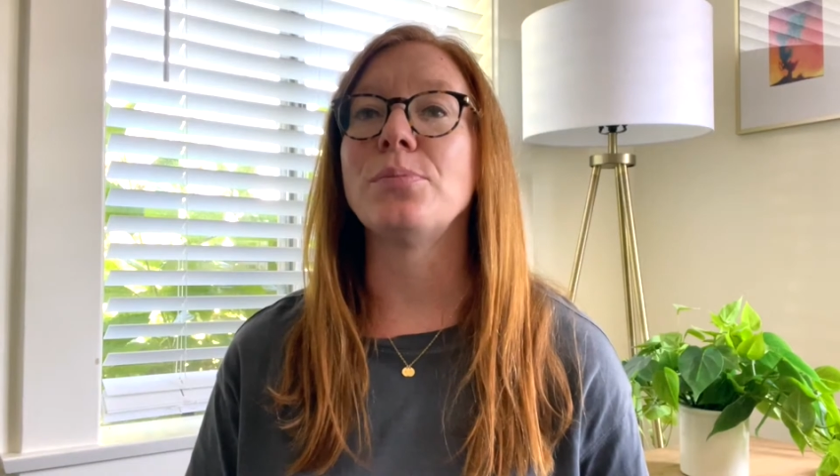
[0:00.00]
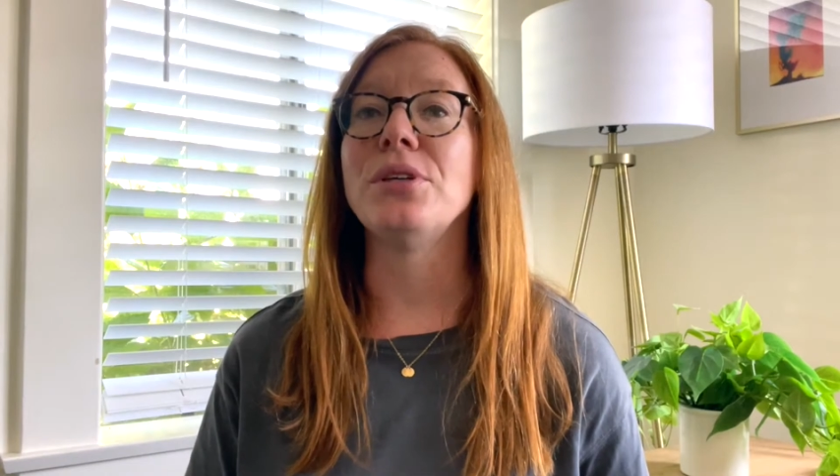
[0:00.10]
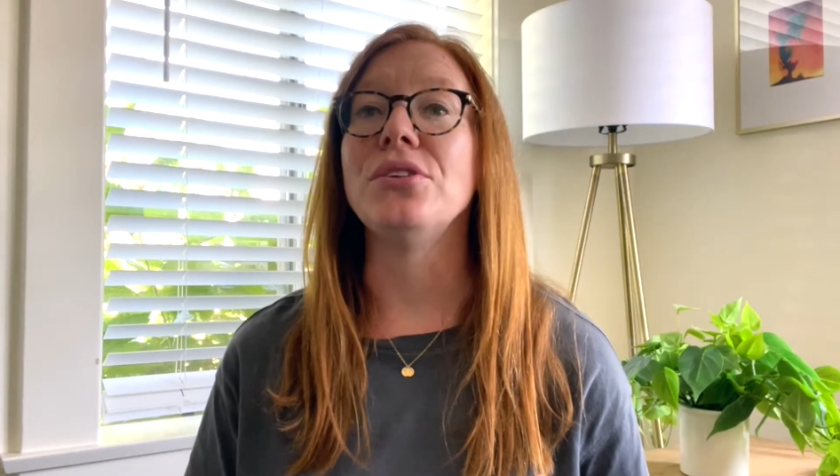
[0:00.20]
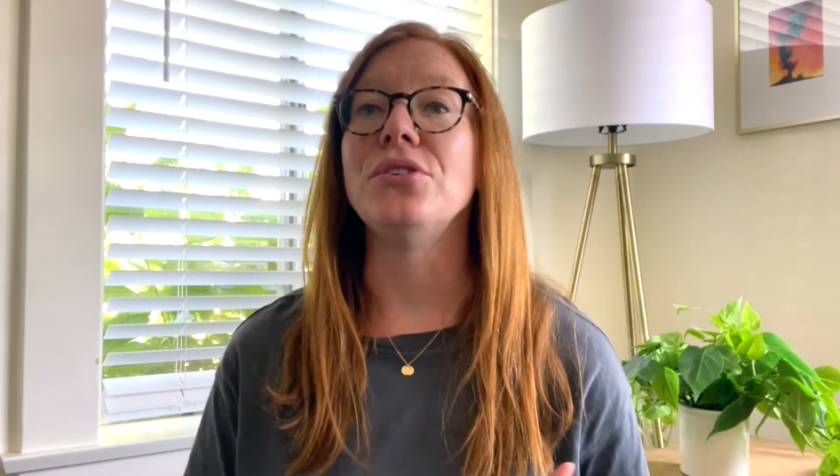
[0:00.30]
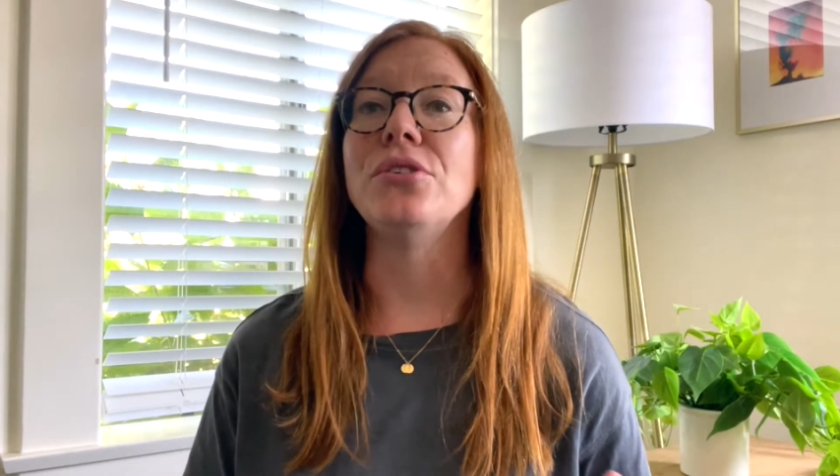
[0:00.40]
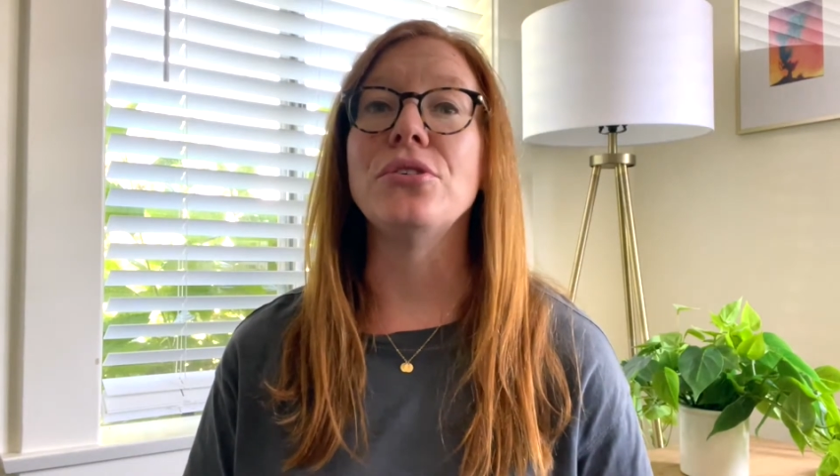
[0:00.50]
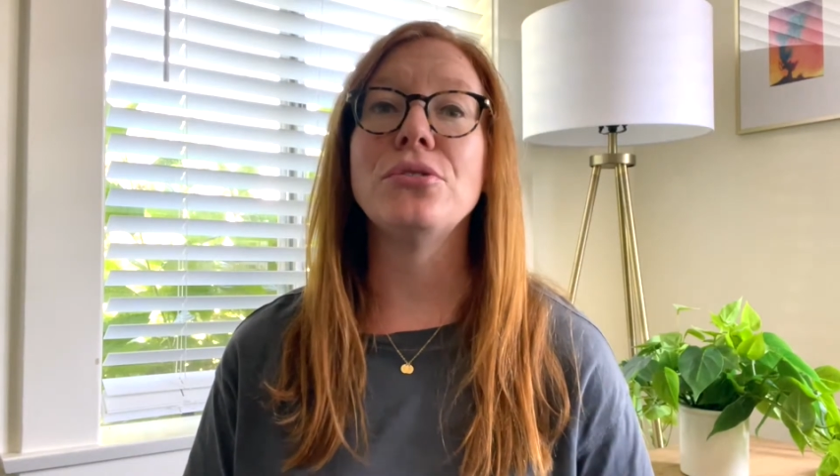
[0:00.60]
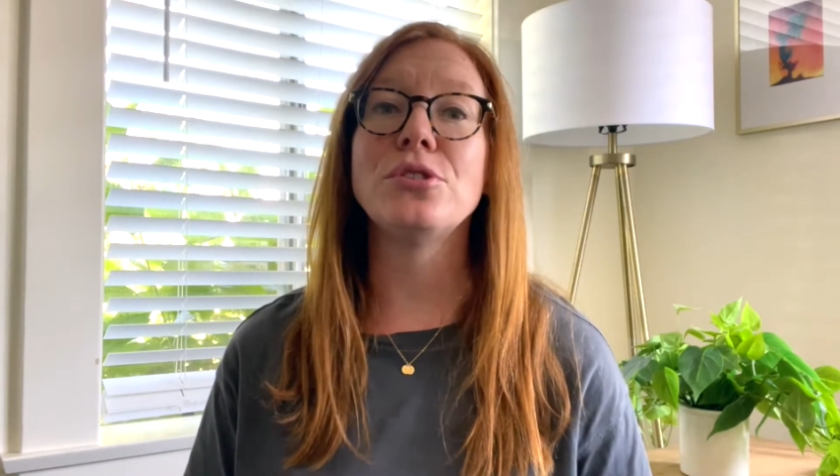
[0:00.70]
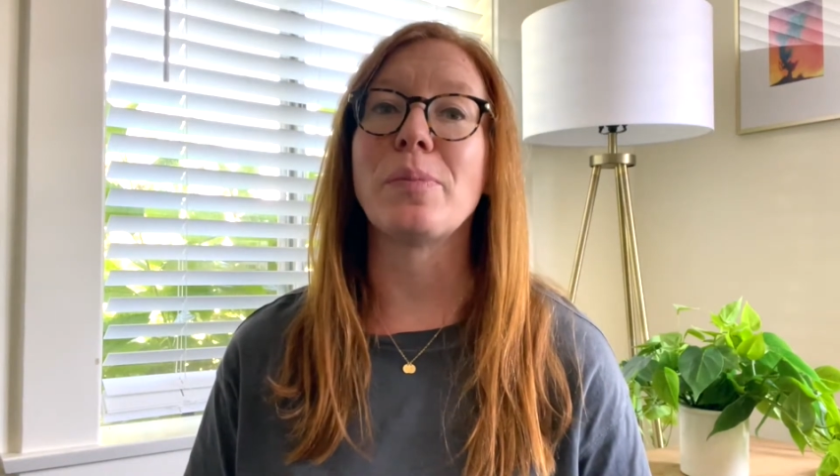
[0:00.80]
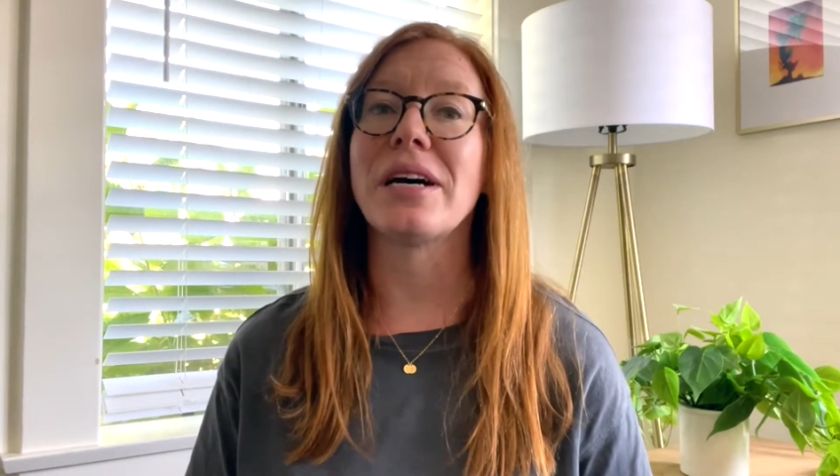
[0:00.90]
be
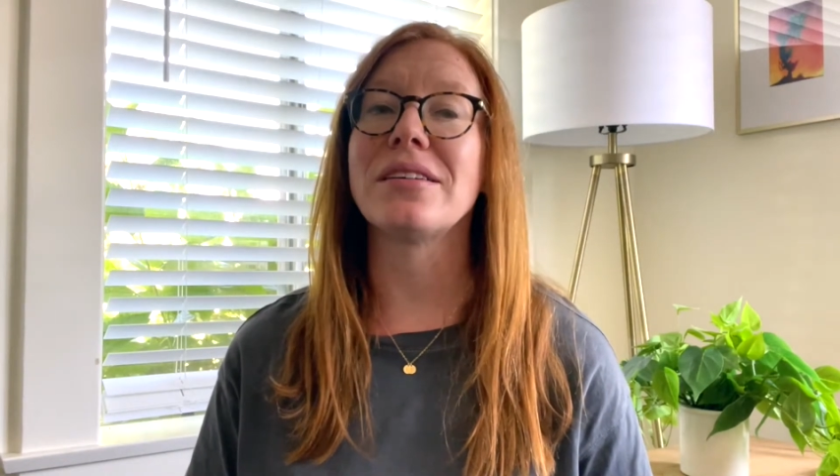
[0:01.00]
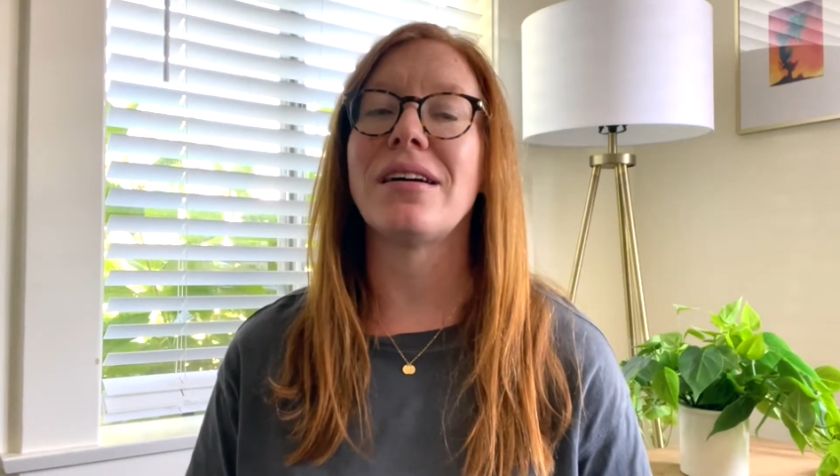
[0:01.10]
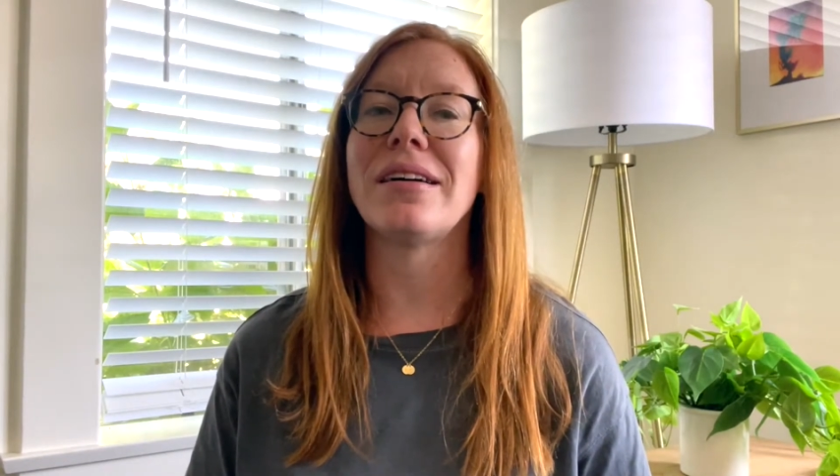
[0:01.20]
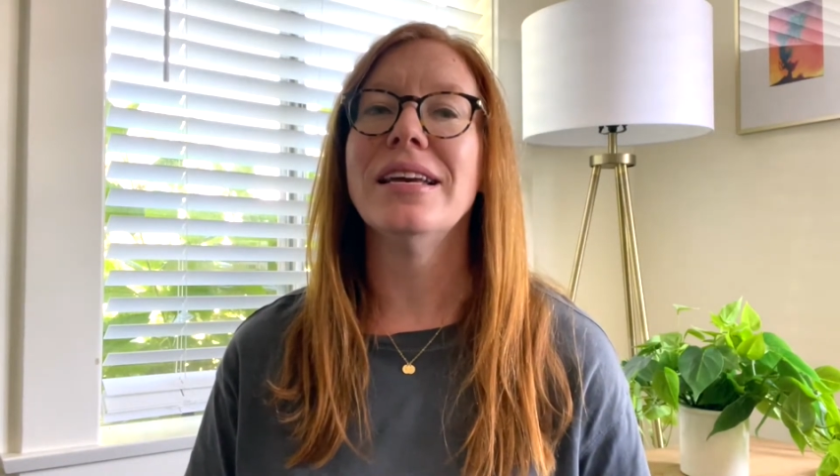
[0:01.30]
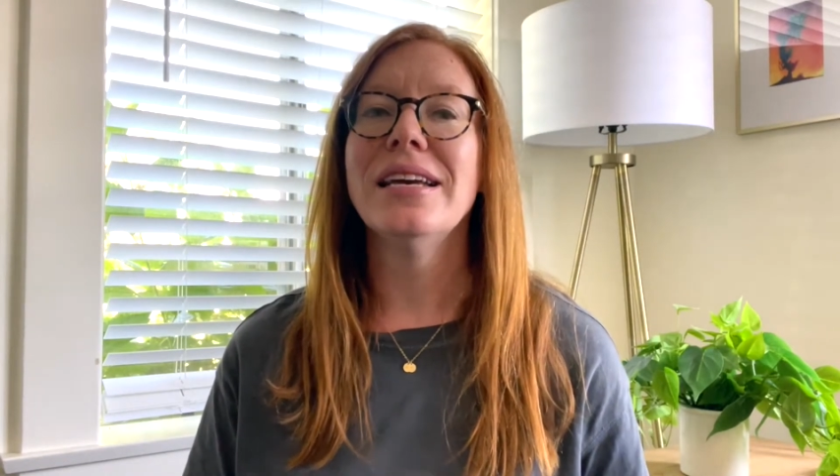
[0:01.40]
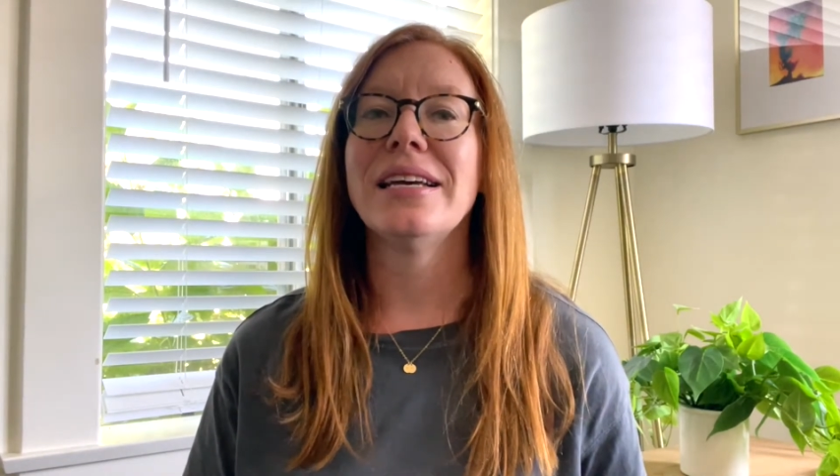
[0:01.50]
used by God